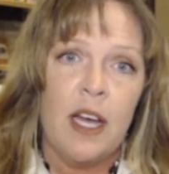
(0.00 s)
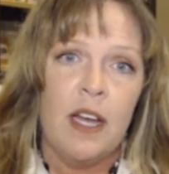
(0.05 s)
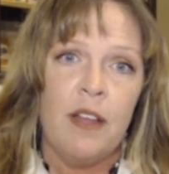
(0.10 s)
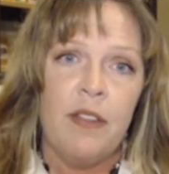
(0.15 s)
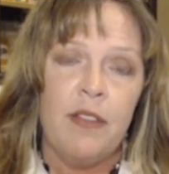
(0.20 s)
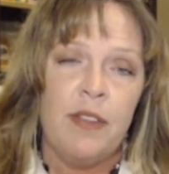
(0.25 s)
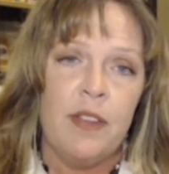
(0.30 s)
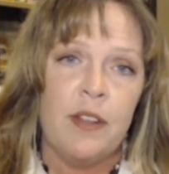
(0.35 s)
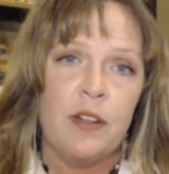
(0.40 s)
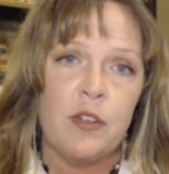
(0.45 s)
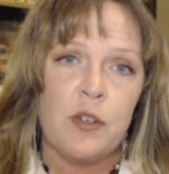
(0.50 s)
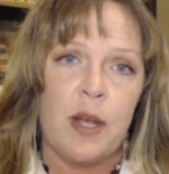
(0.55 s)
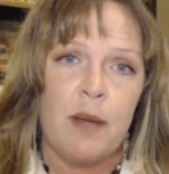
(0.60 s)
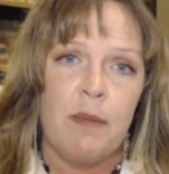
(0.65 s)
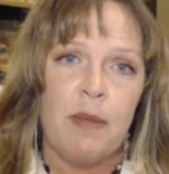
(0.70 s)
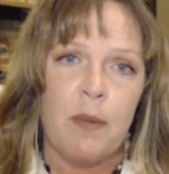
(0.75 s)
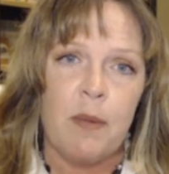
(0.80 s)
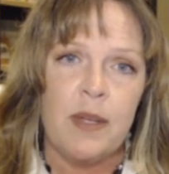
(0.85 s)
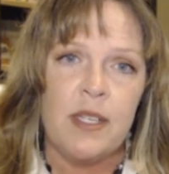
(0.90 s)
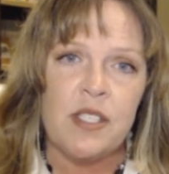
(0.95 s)
the
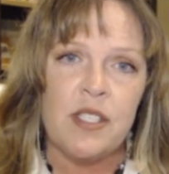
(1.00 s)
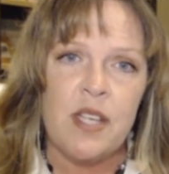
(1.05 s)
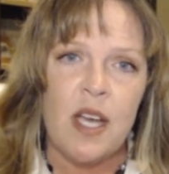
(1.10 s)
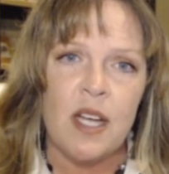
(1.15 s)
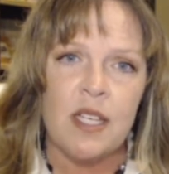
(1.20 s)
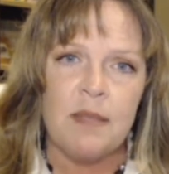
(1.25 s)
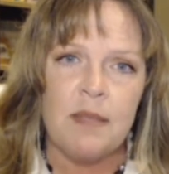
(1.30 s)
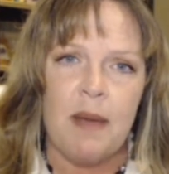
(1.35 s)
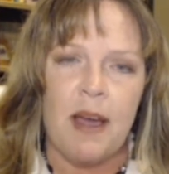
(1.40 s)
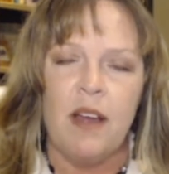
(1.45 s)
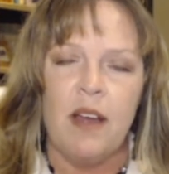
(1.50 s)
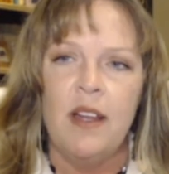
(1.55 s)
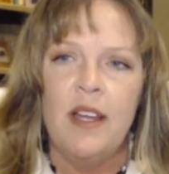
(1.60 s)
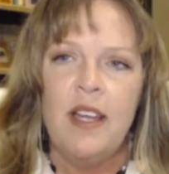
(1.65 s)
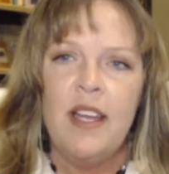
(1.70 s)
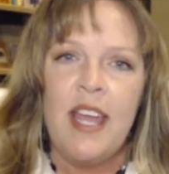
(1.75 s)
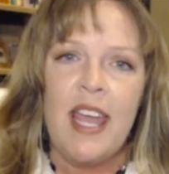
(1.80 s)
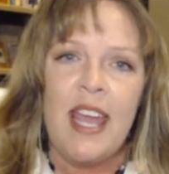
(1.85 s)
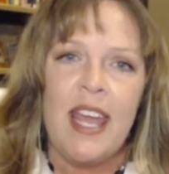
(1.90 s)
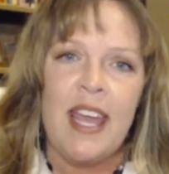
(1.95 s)
tribe that we just talked about.
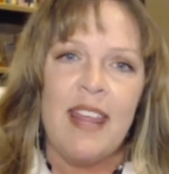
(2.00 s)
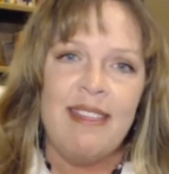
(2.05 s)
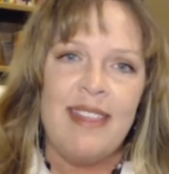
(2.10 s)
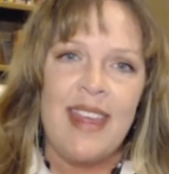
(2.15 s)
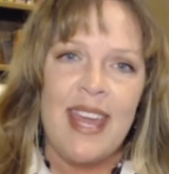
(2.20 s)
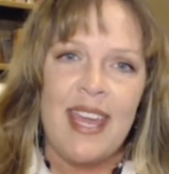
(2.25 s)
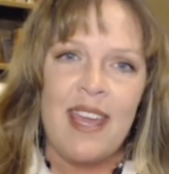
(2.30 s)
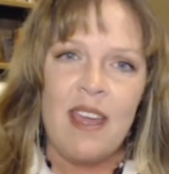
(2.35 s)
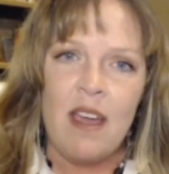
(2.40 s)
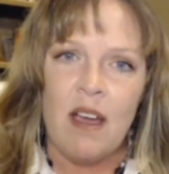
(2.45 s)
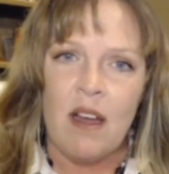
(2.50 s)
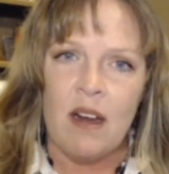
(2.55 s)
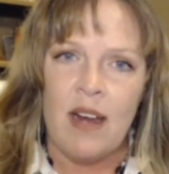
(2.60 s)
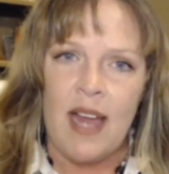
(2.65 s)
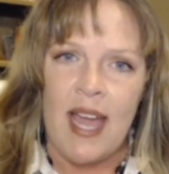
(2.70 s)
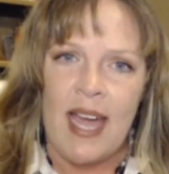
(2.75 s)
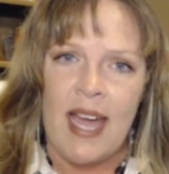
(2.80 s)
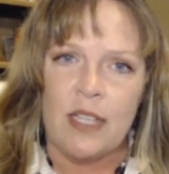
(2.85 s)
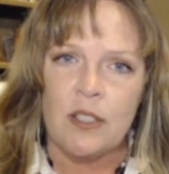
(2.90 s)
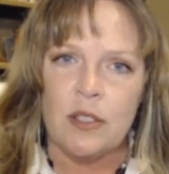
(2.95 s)
And they are
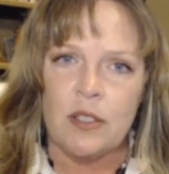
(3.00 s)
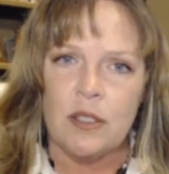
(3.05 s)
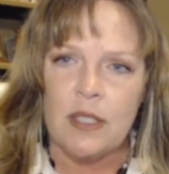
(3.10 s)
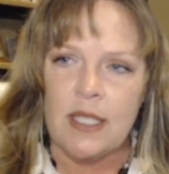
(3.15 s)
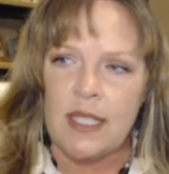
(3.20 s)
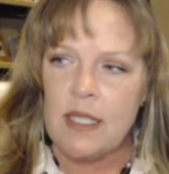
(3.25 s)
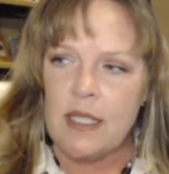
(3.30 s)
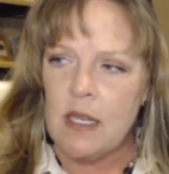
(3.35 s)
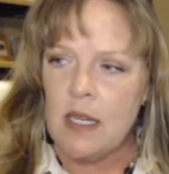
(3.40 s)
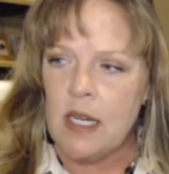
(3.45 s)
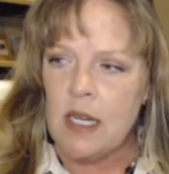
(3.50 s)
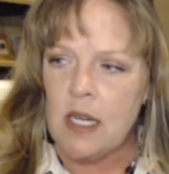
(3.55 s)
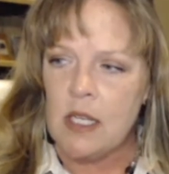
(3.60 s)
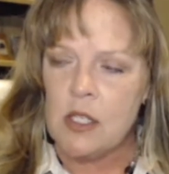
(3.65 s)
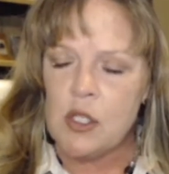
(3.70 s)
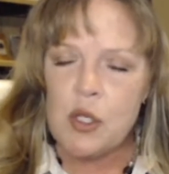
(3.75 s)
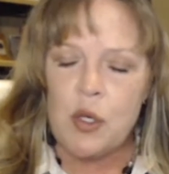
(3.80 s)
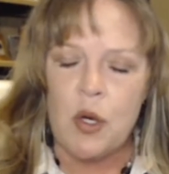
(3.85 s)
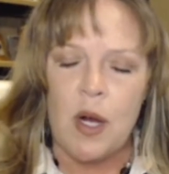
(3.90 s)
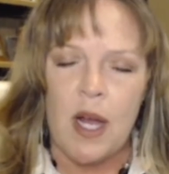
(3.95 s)
actually a
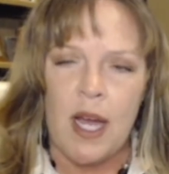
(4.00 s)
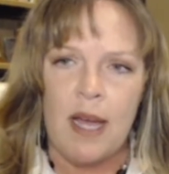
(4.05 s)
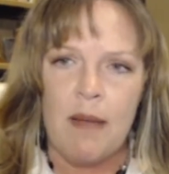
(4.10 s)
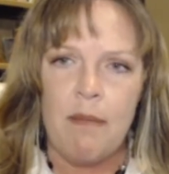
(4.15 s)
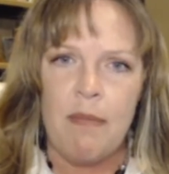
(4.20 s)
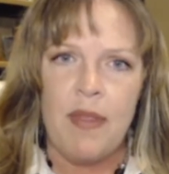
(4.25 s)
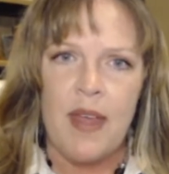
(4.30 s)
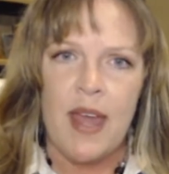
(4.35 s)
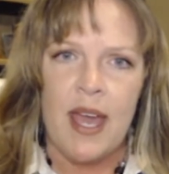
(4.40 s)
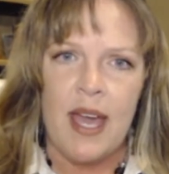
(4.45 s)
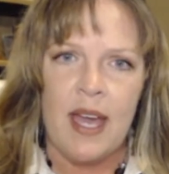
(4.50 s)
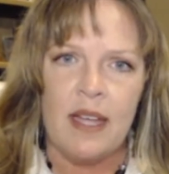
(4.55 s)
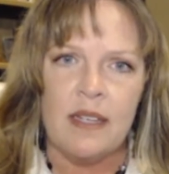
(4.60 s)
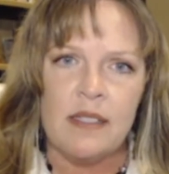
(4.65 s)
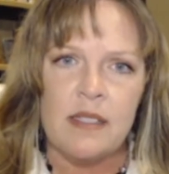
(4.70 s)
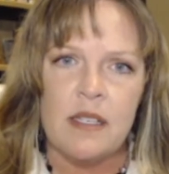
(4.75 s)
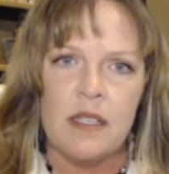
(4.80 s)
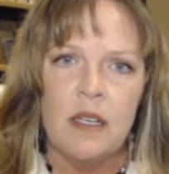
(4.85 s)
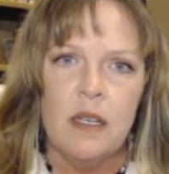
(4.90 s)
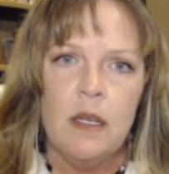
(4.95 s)
tribe
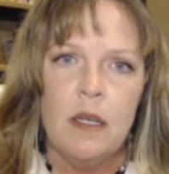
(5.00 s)
that